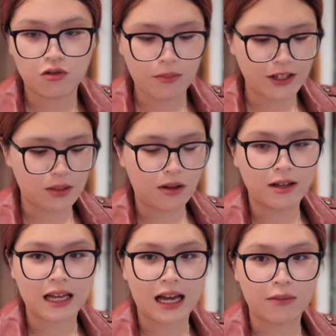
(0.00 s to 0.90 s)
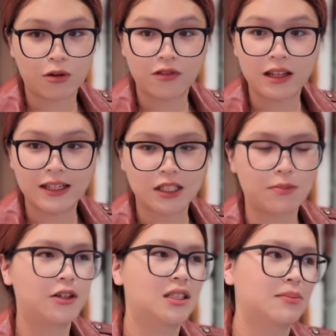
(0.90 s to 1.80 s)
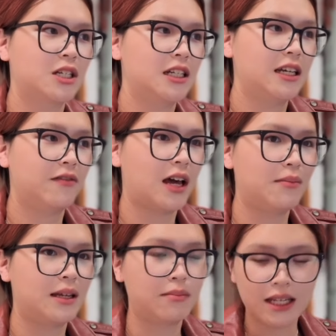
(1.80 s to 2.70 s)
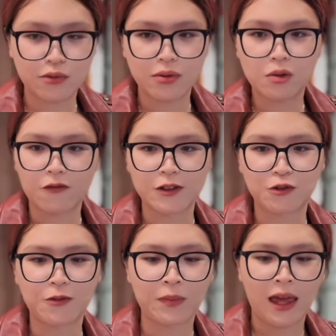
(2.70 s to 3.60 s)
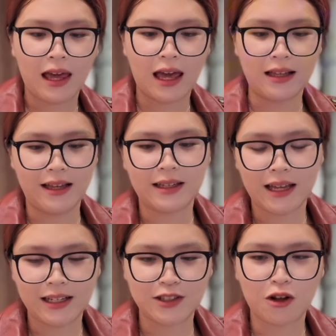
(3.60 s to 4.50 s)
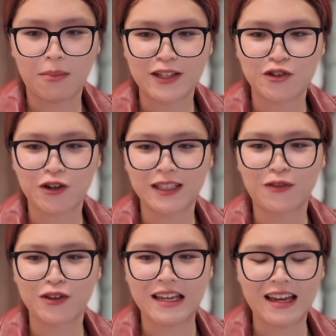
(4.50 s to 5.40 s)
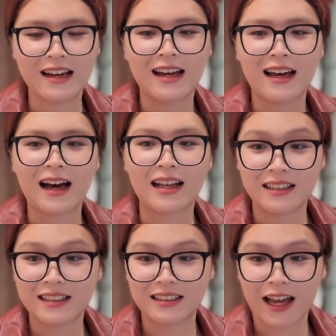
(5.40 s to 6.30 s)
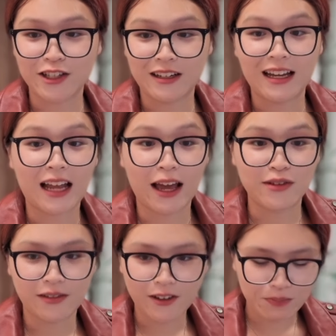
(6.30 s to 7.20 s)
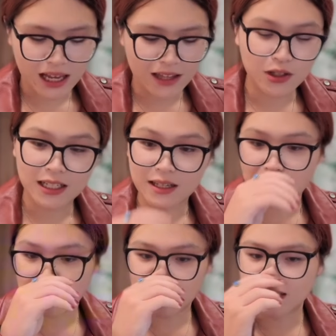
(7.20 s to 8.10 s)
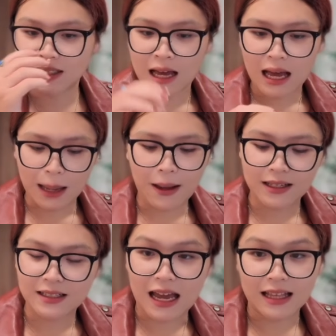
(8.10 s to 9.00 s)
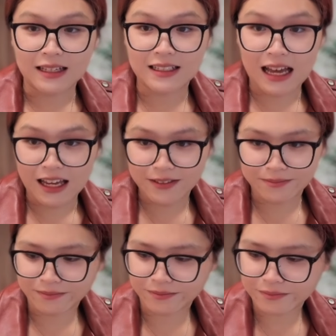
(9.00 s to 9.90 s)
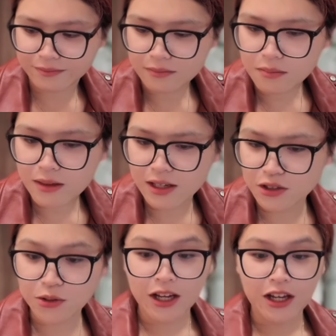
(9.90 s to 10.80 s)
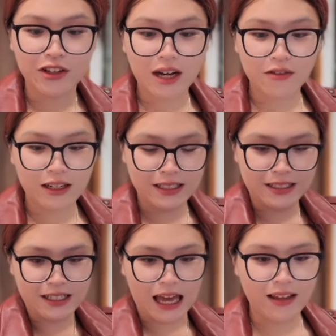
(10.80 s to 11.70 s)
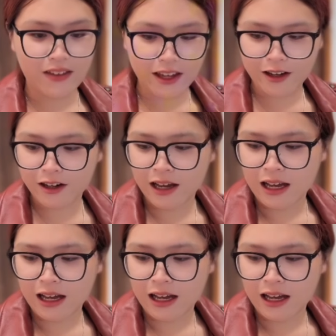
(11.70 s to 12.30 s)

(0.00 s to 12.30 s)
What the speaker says: from experience, I prefer this is because especially if I'm in a meeting room, conference room, and internet is not my strongest forte, this is actually a lifesaver. And also at the same time, because I tuck this at the side, so you can't really see anything here.